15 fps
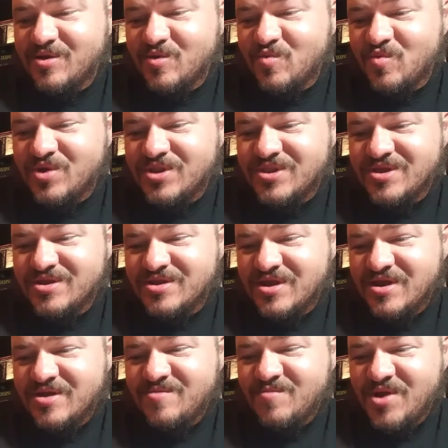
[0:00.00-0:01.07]
with a
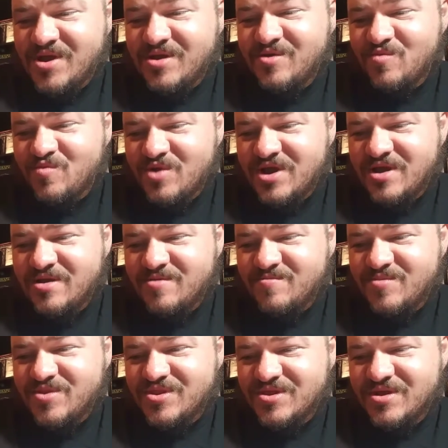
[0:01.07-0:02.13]
dynamite rap
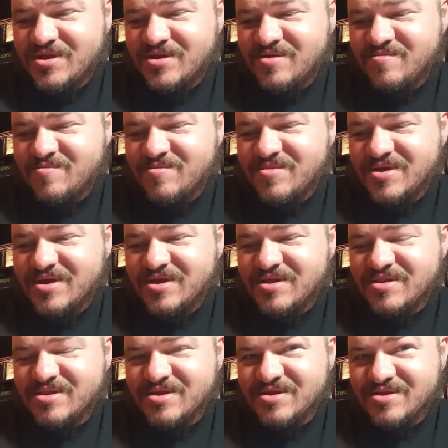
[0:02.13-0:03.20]
theme
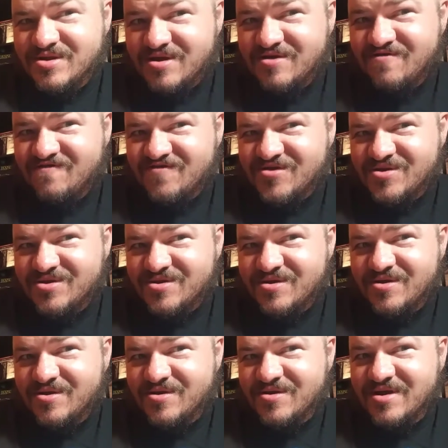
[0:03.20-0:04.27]
that's out of this
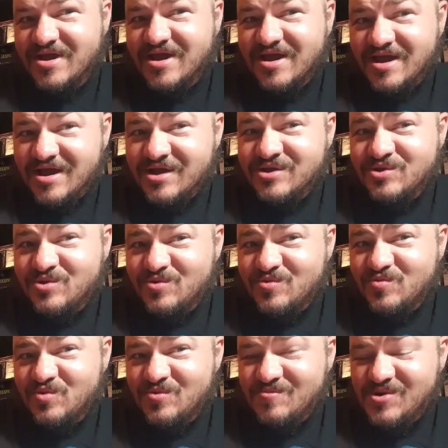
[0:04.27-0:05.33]
air. I
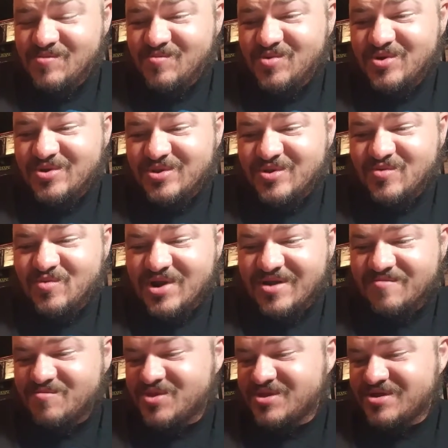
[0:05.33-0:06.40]
don't remember the
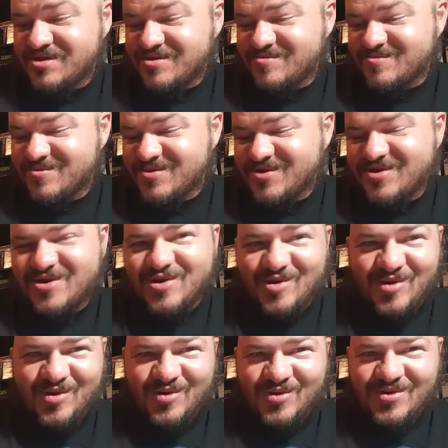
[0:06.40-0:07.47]
rap theme, so
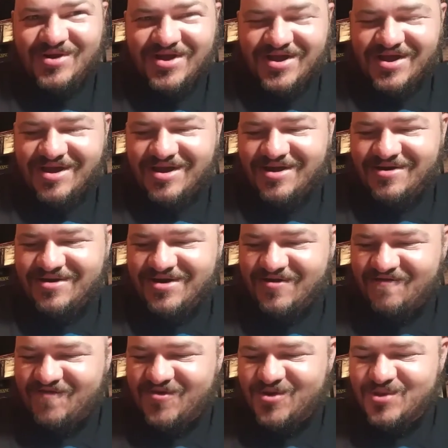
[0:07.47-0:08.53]
I'll
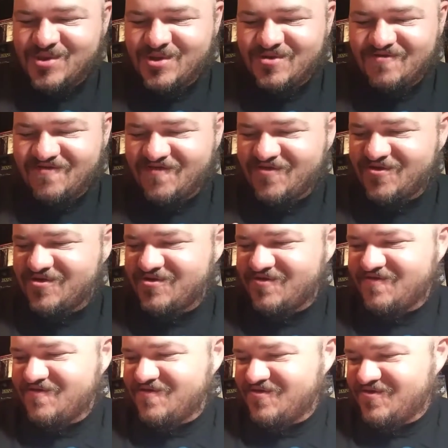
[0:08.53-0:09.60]
have to look for
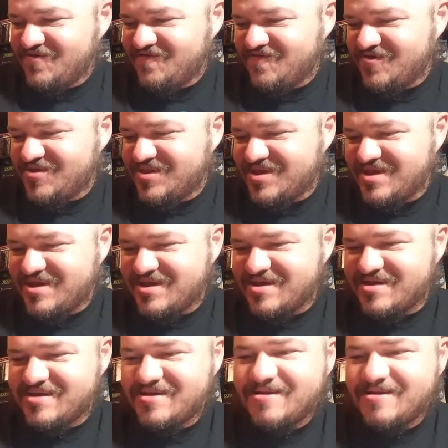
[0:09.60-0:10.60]
that.